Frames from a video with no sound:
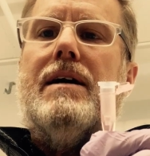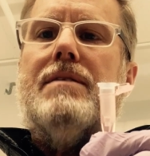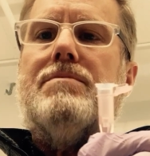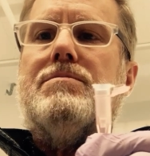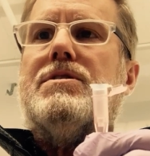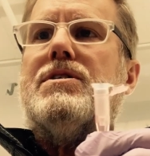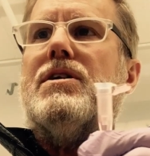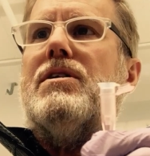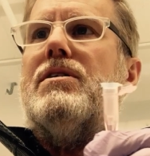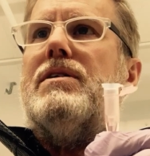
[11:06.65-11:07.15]

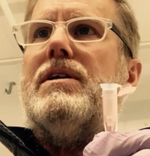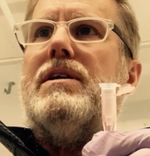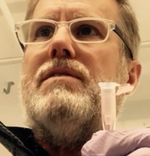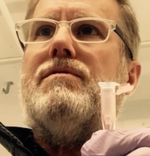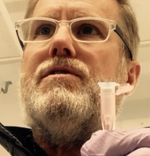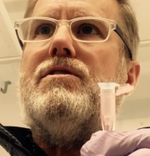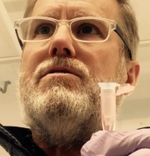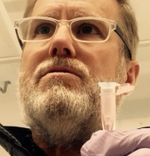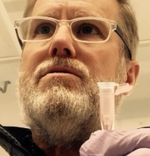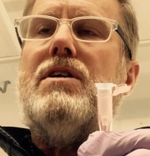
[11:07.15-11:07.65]
So
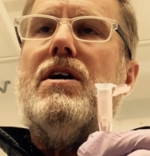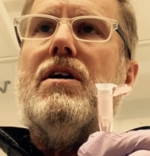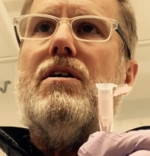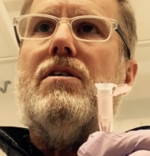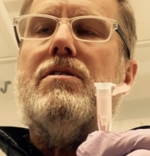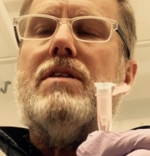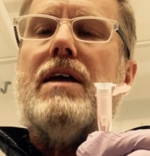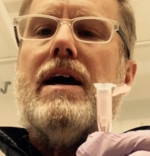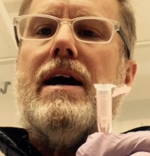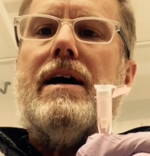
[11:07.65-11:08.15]
if you
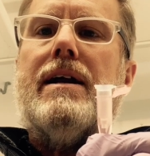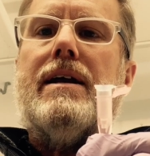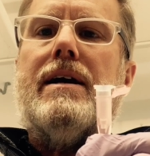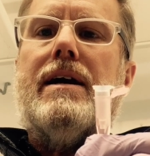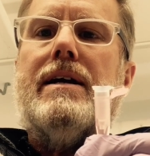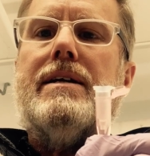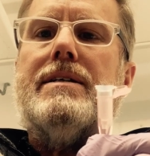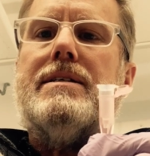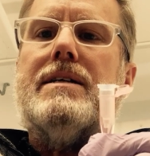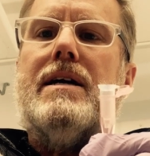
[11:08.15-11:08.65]
know that
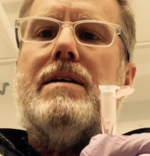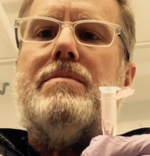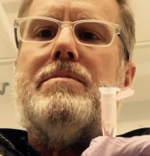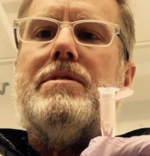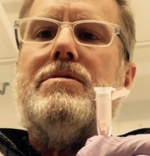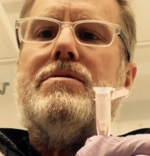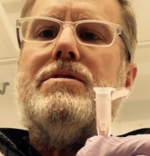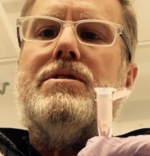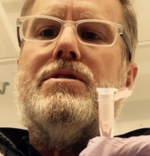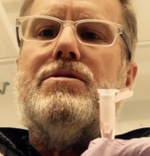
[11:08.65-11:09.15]
ahead of time,
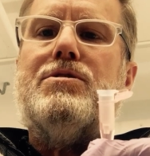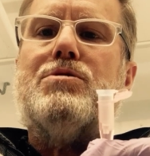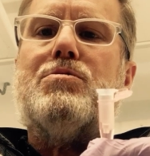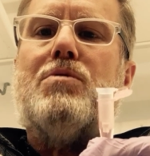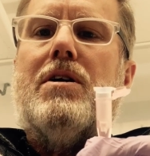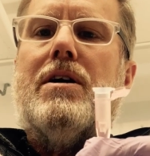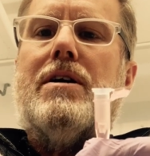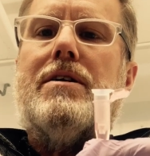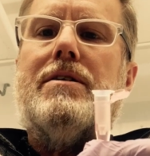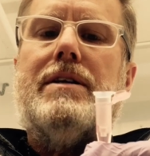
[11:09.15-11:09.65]
you would use
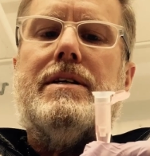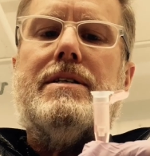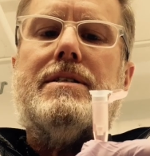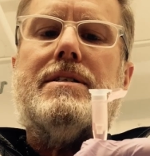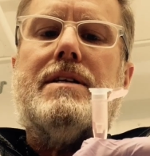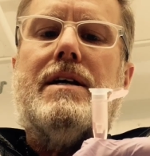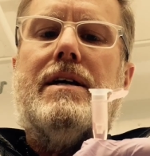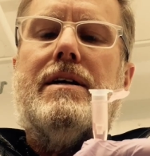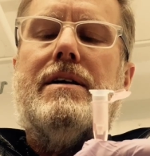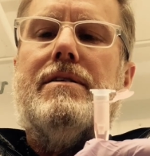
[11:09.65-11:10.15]
water
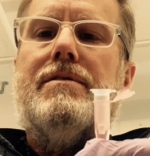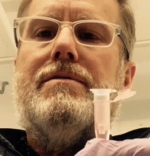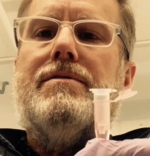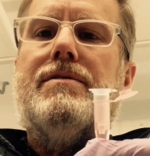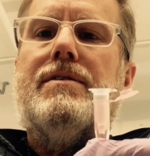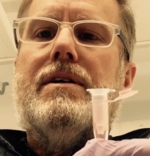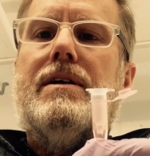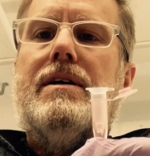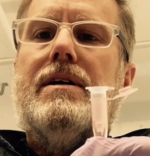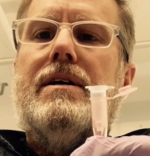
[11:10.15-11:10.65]
instead of
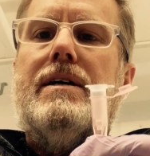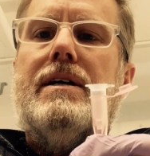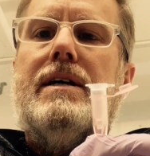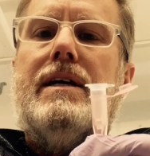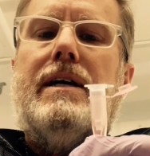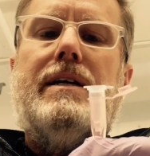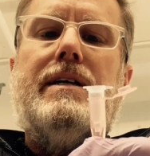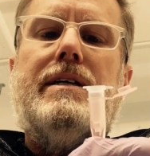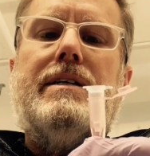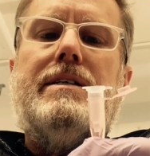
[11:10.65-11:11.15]

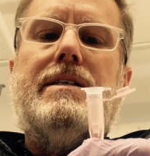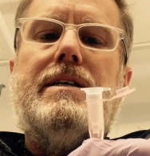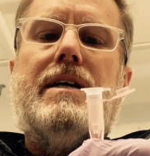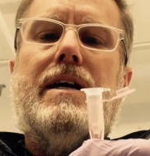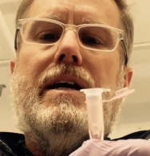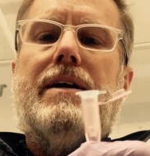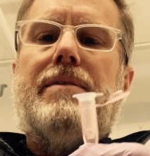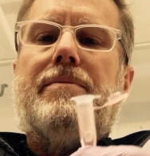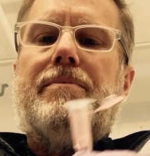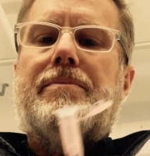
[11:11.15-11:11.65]

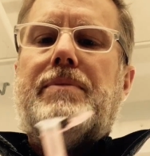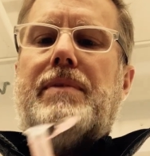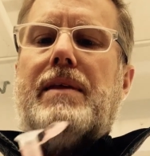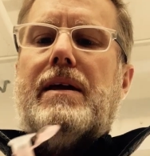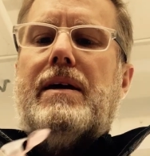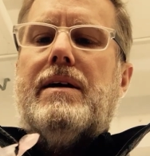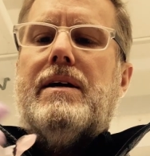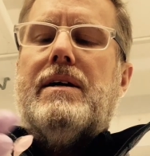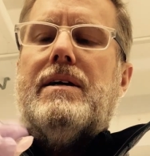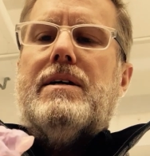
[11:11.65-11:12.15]
EDTA.
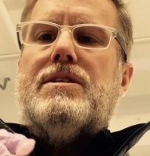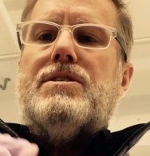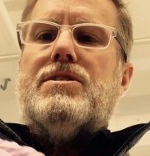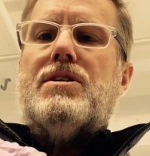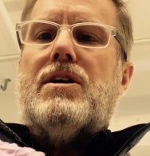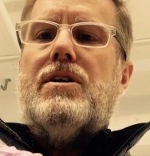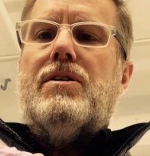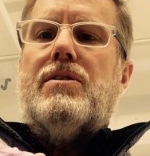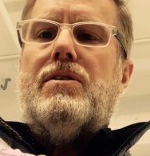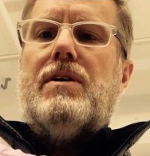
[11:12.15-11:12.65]

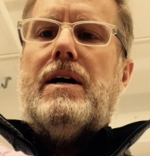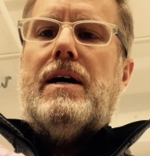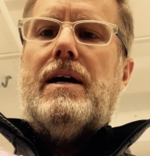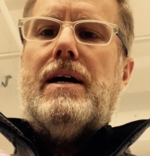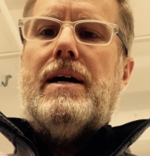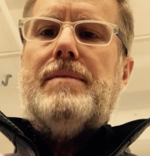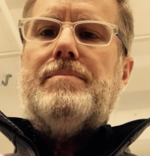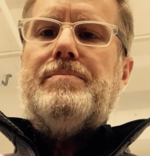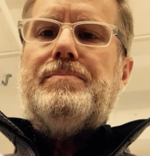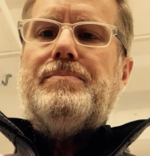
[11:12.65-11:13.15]

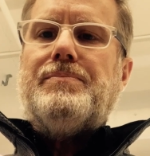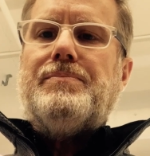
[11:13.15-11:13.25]
So